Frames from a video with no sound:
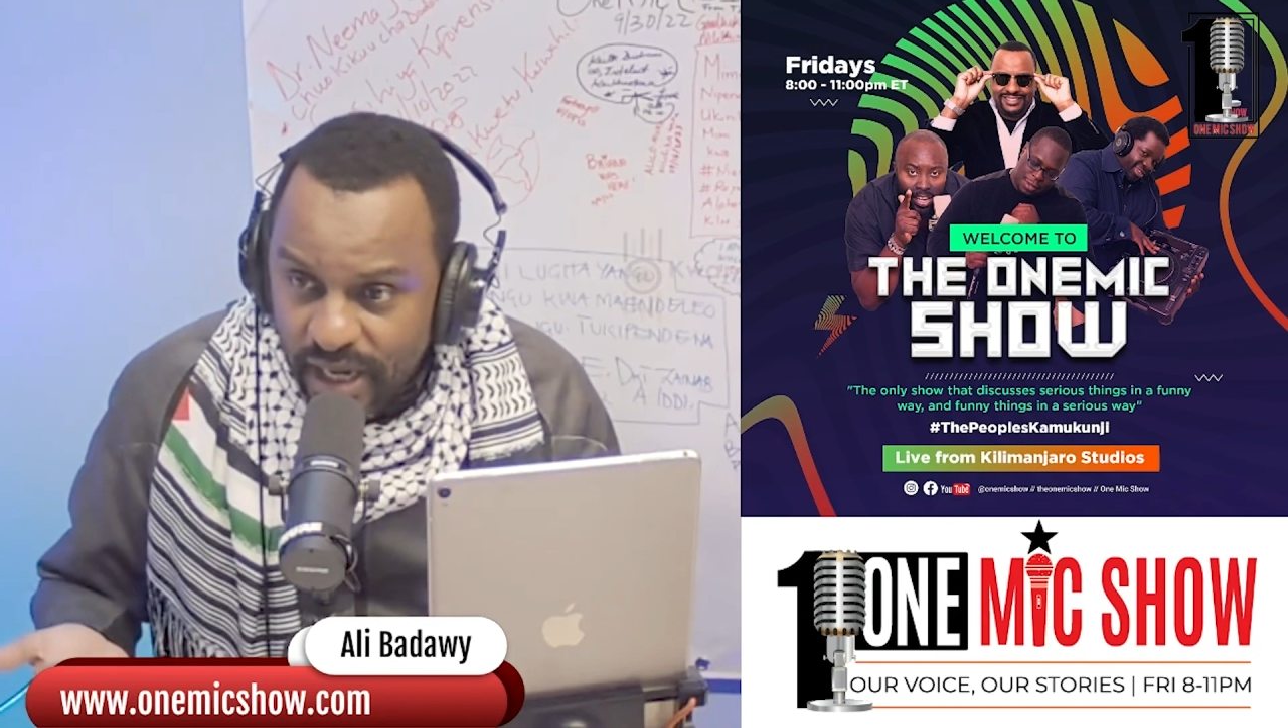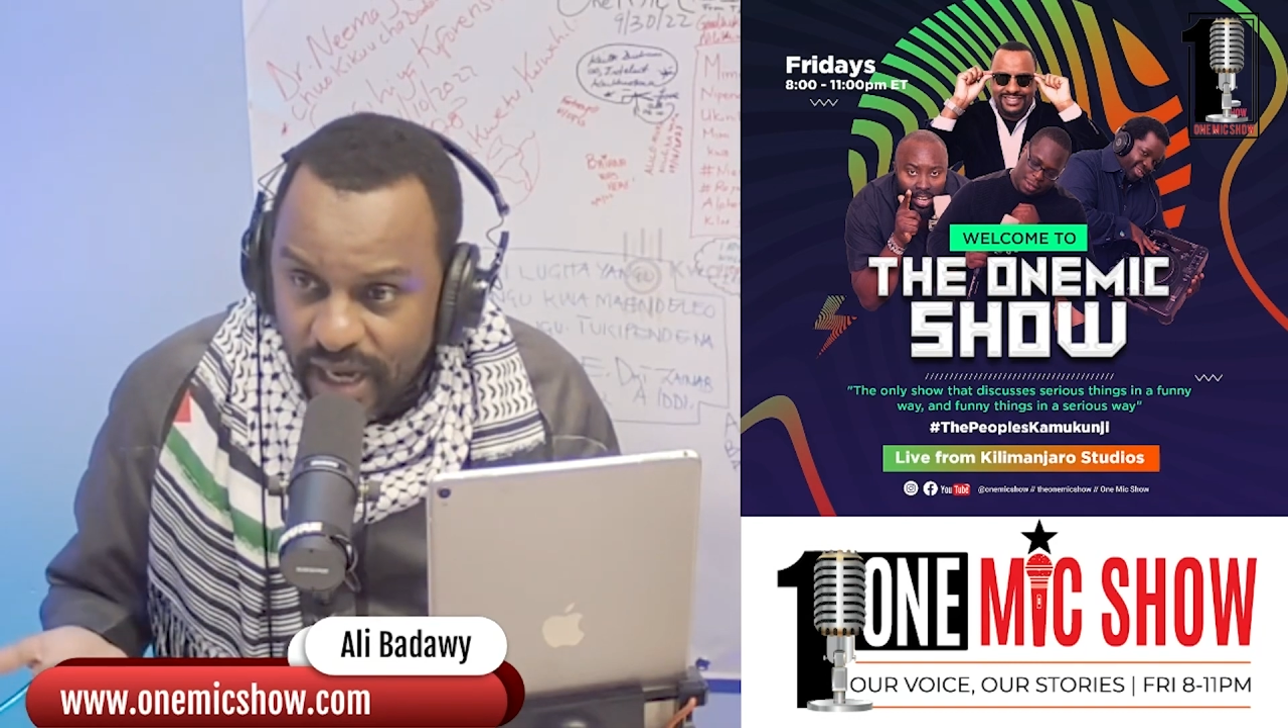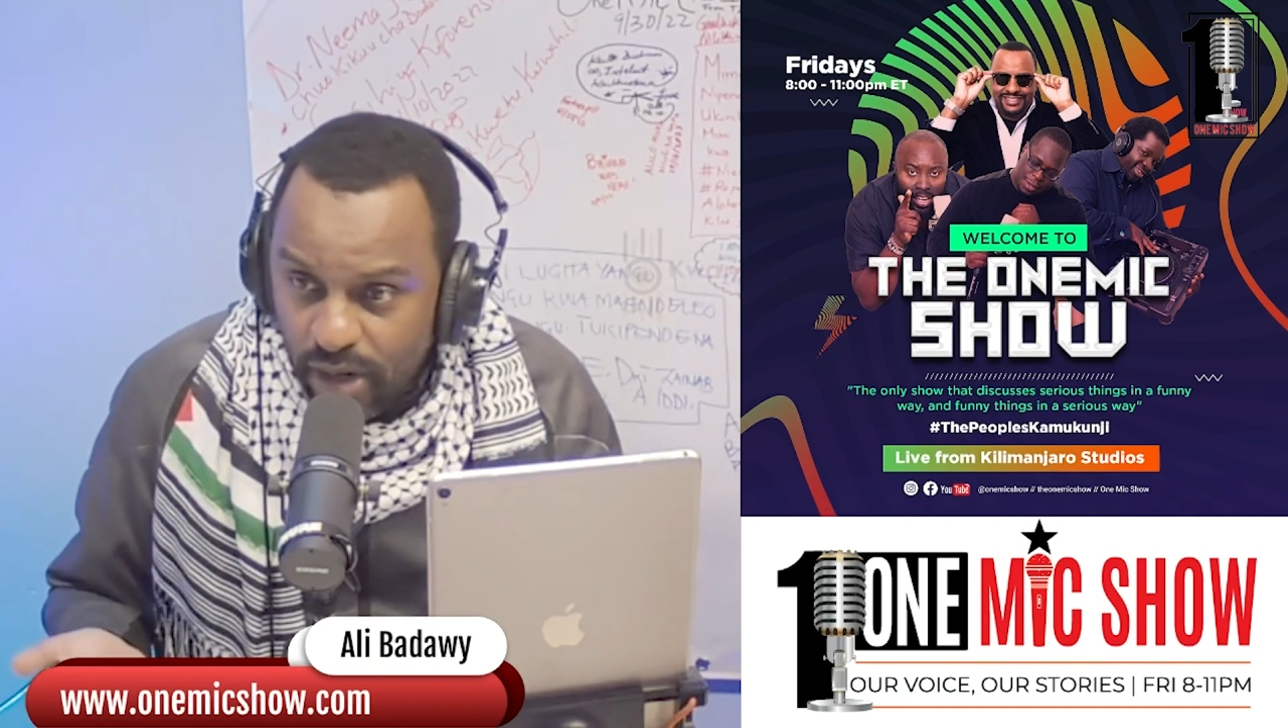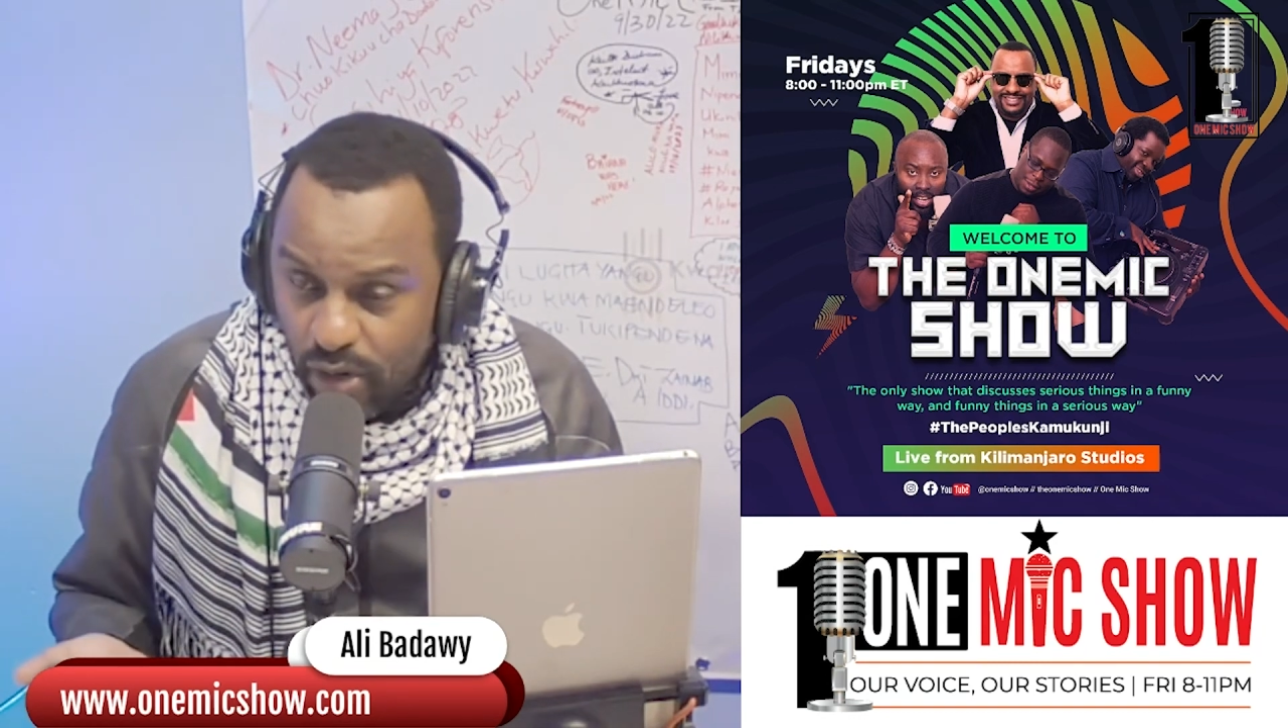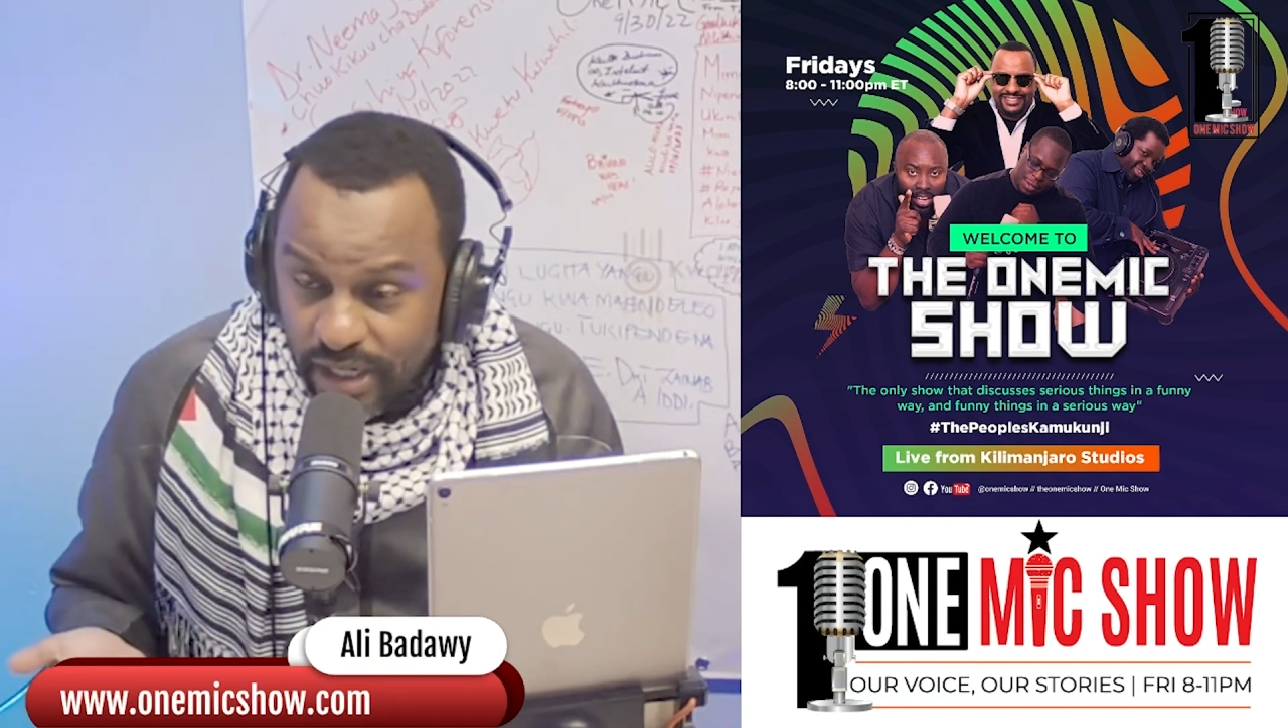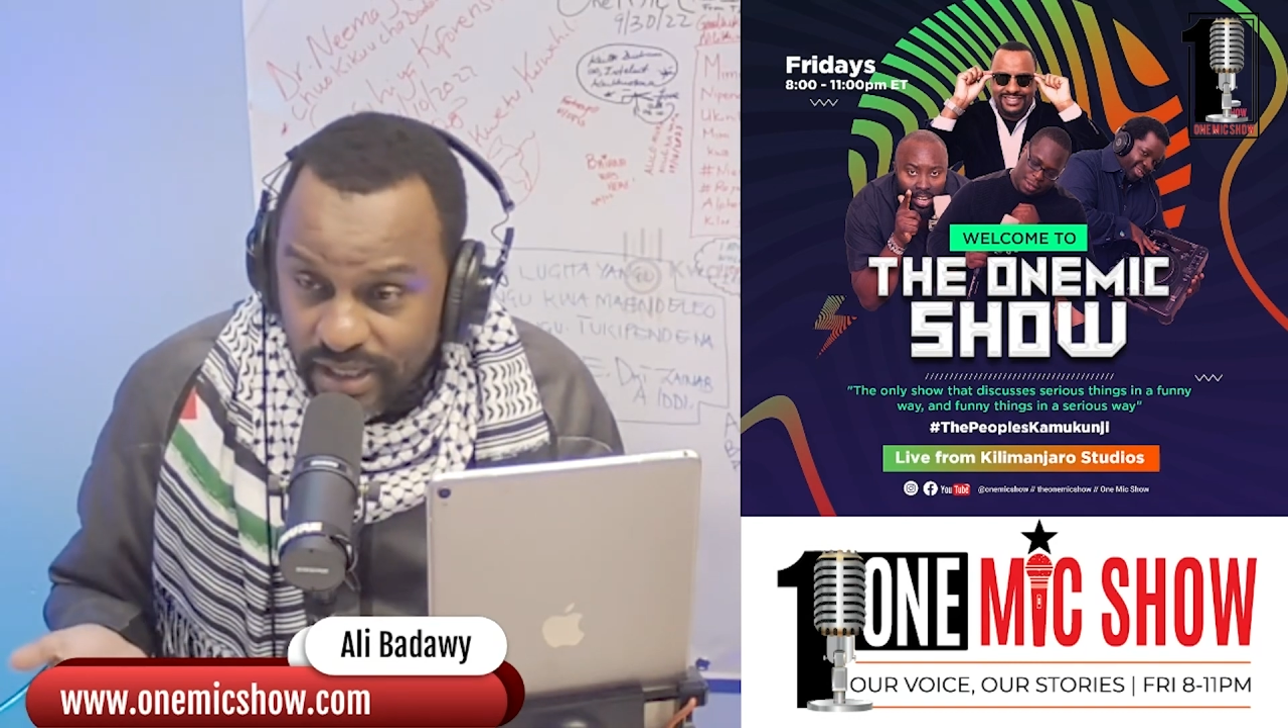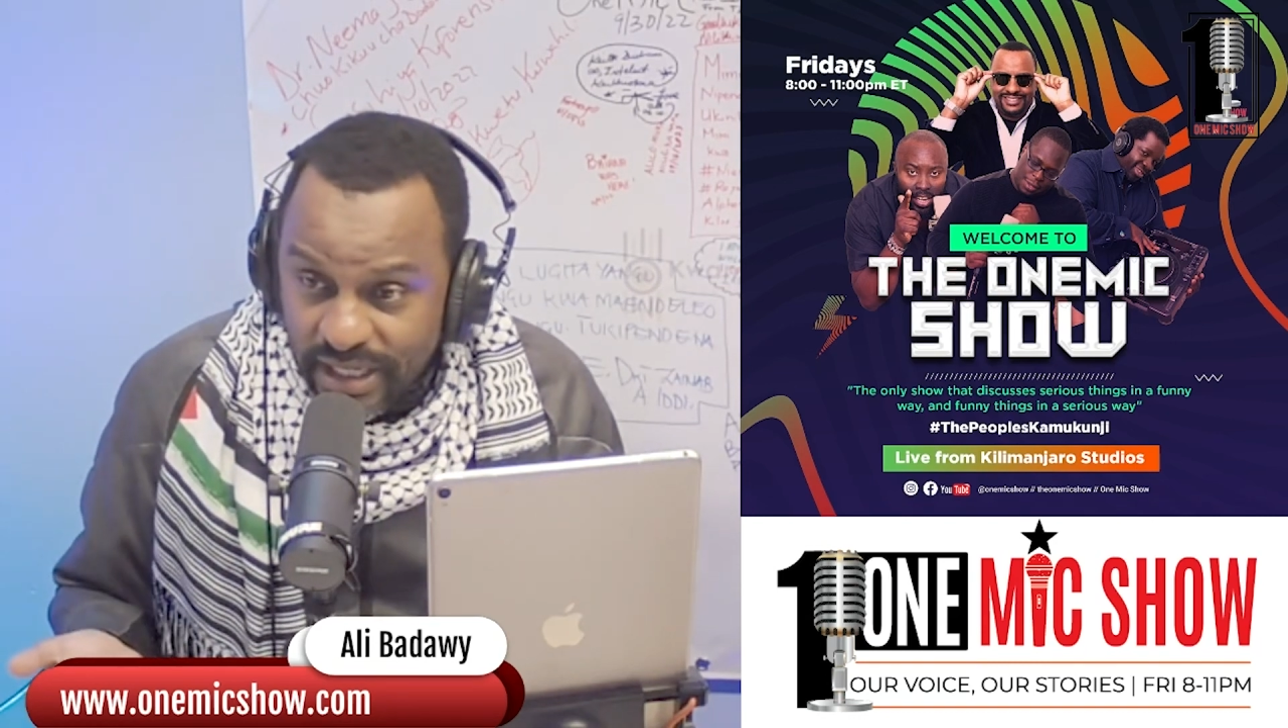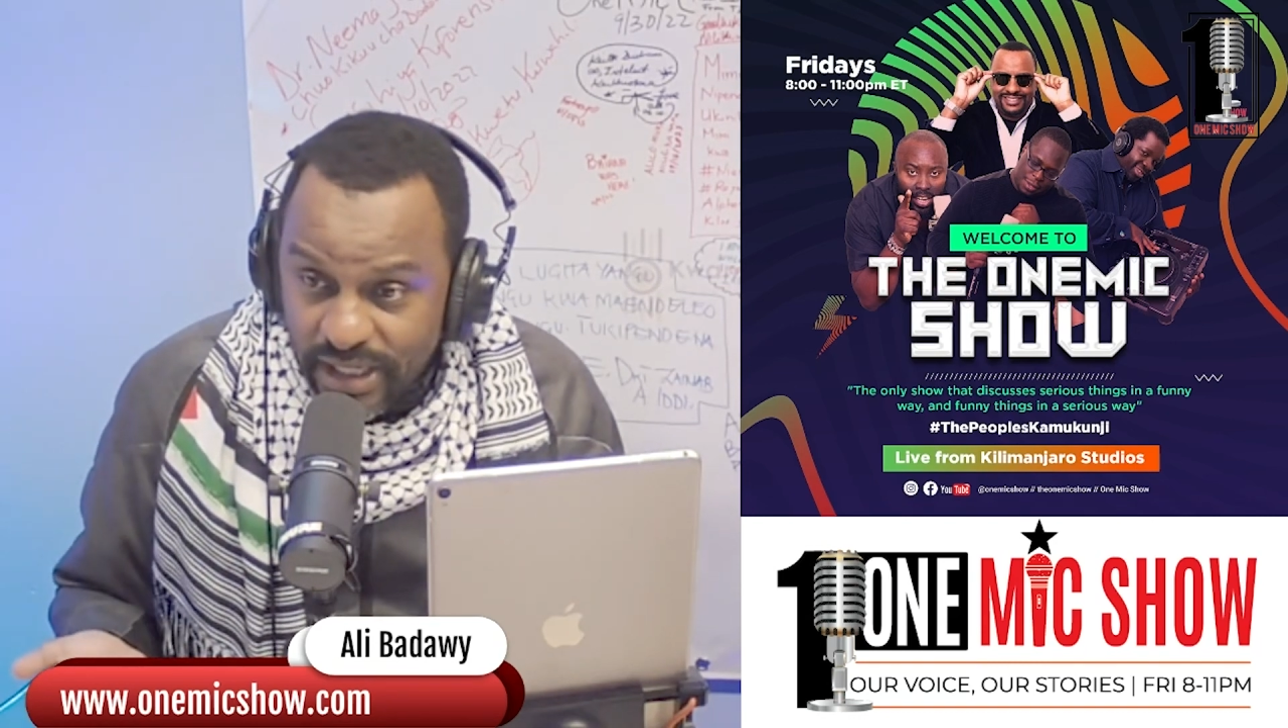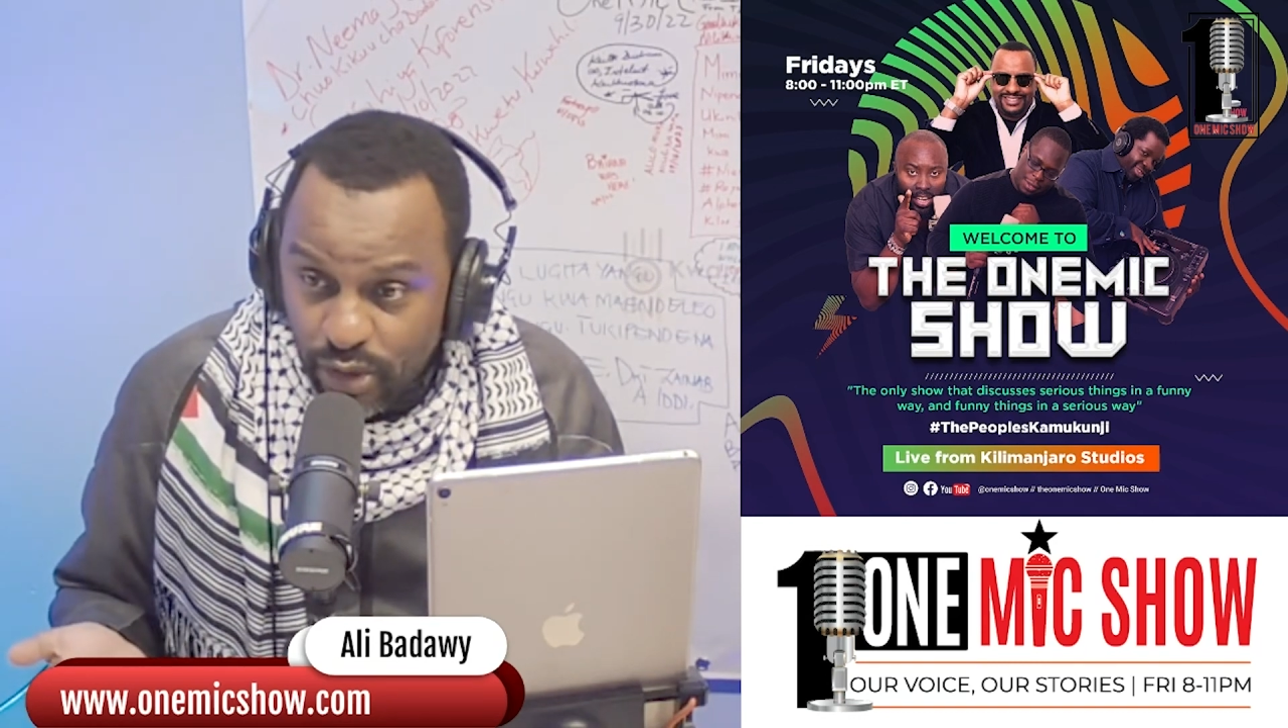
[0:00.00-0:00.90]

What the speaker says: are gonna start